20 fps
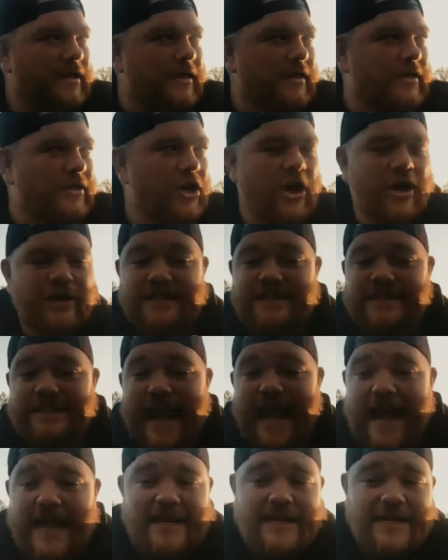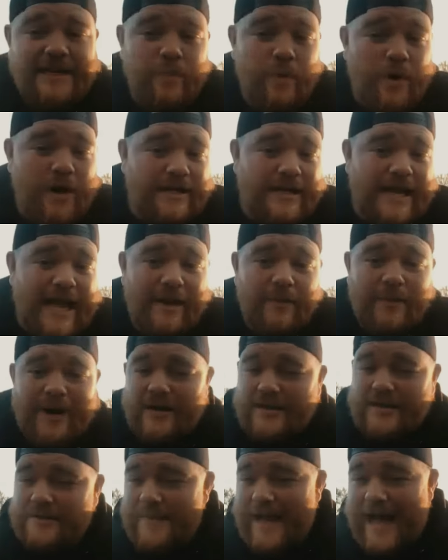you know, decided one day when I
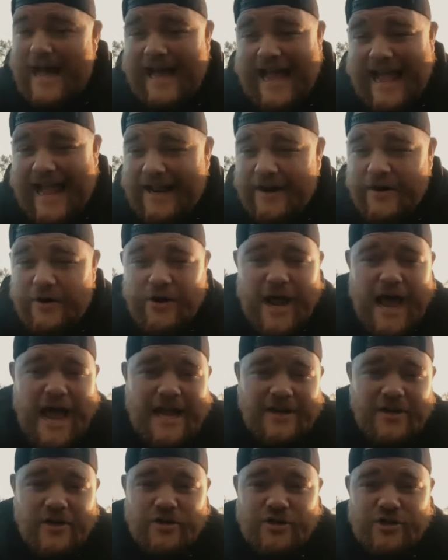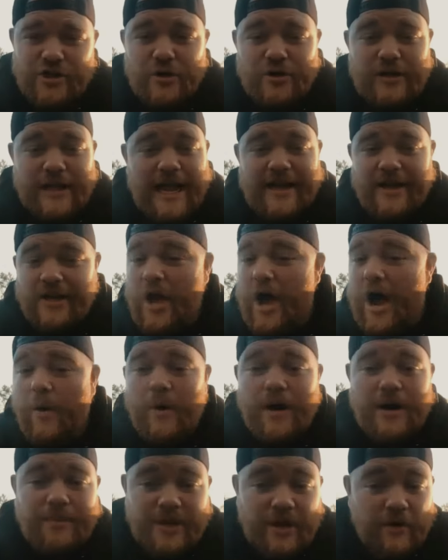was about eight or nine years old, like, yo, I
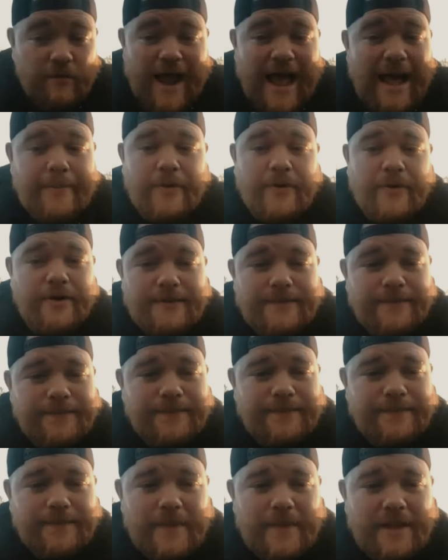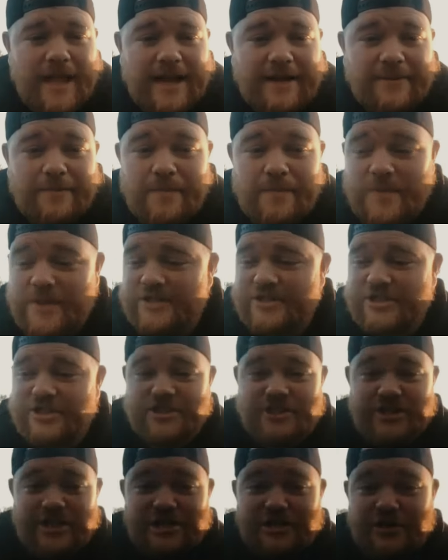want to be a rapper. Like, this is,
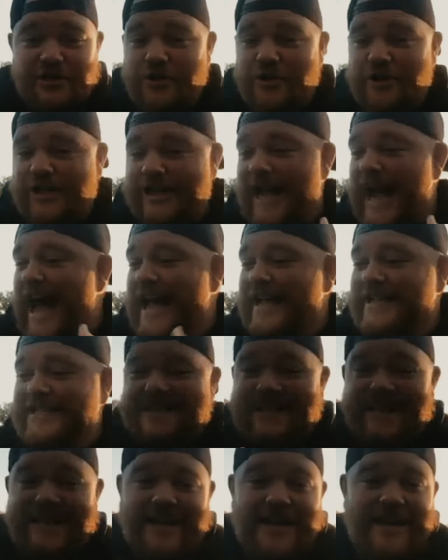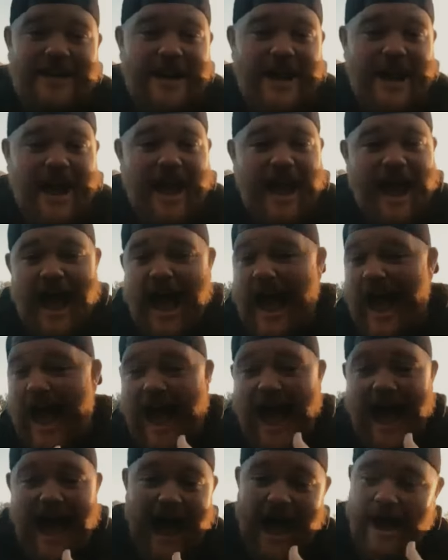these are the guys that I,
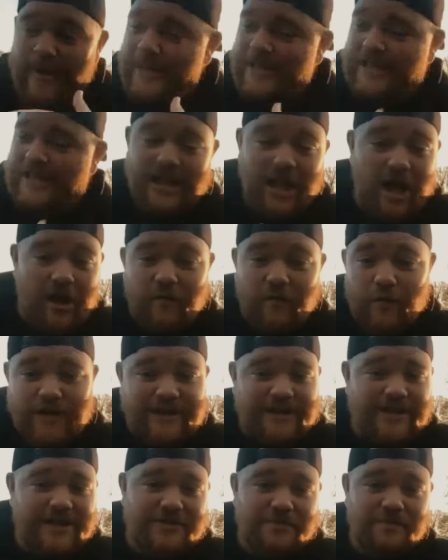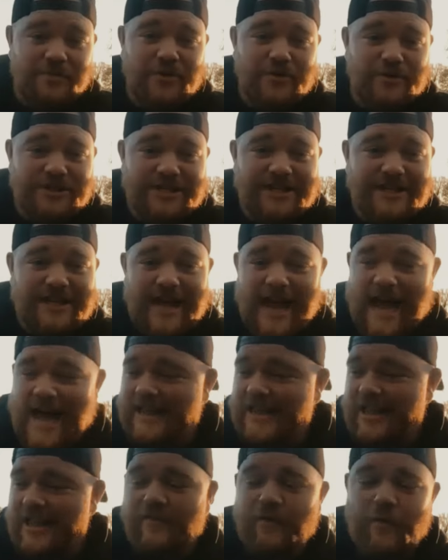I, am in love with this music. I
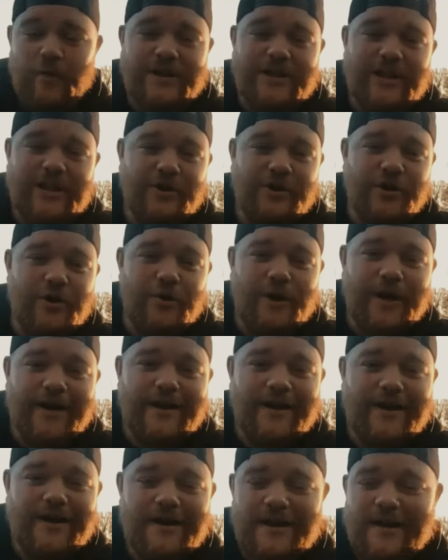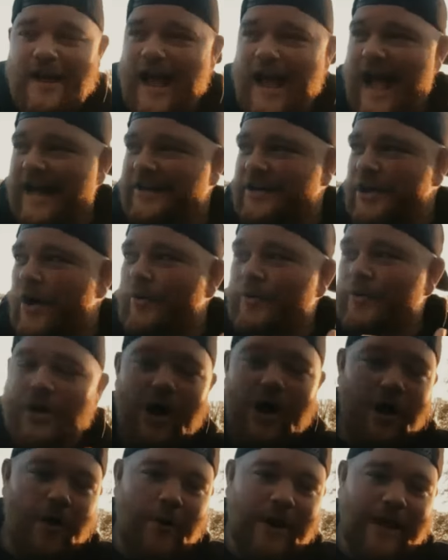love what they're doing. I don't
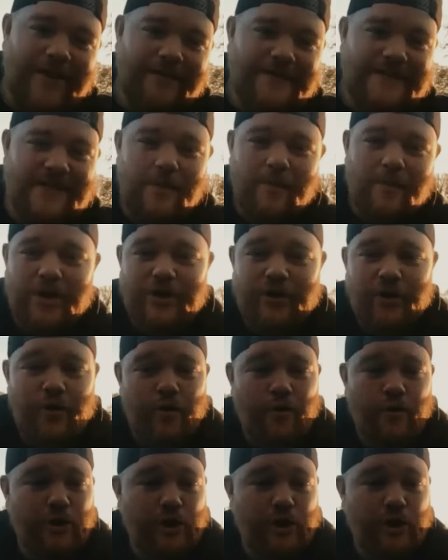know if someone who